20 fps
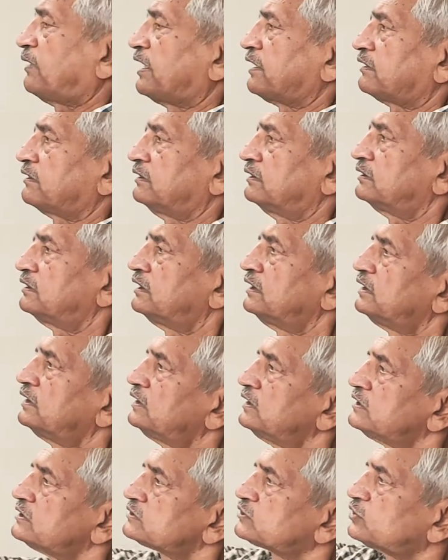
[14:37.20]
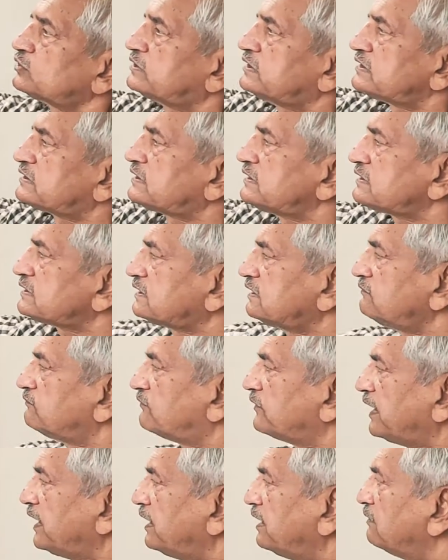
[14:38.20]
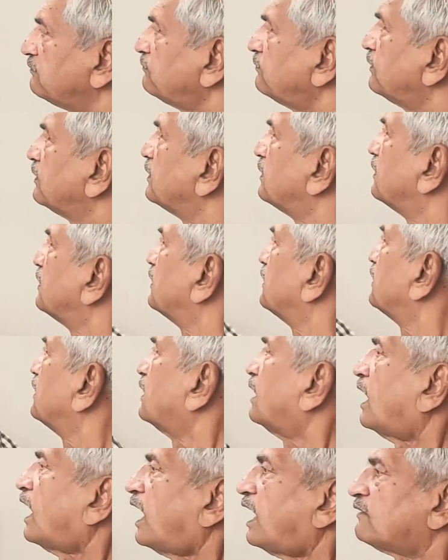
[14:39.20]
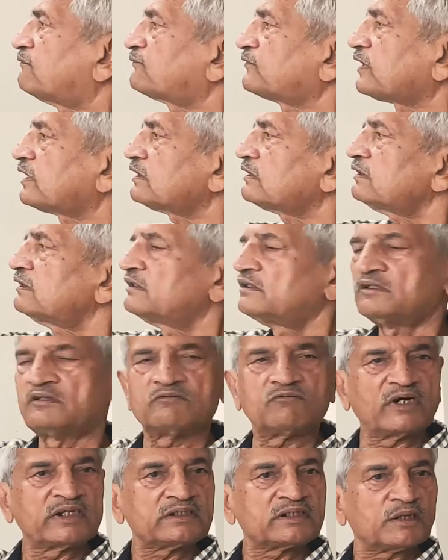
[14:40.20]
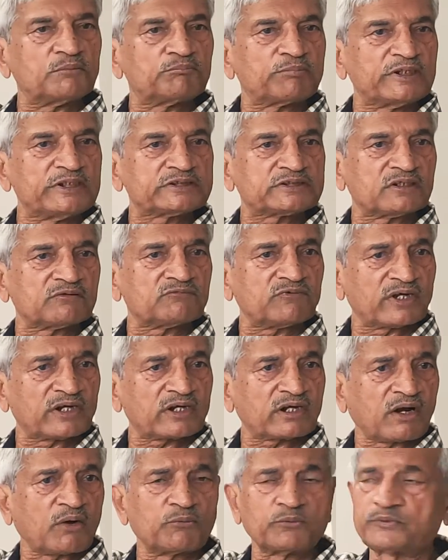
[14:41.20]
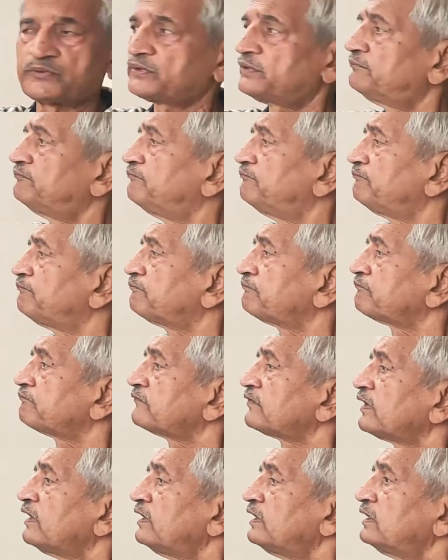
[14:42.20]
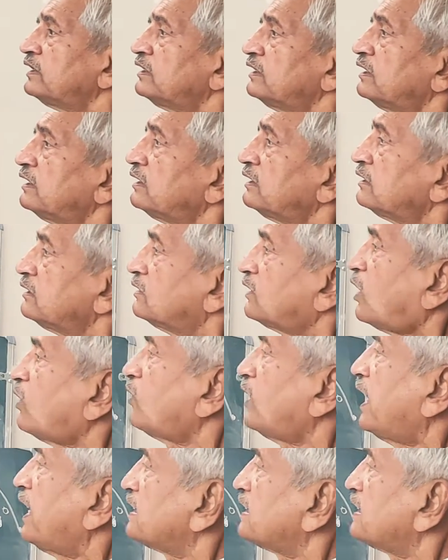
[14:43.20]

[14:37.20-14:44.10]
particle. So this is the wave after one completion, one round. Now,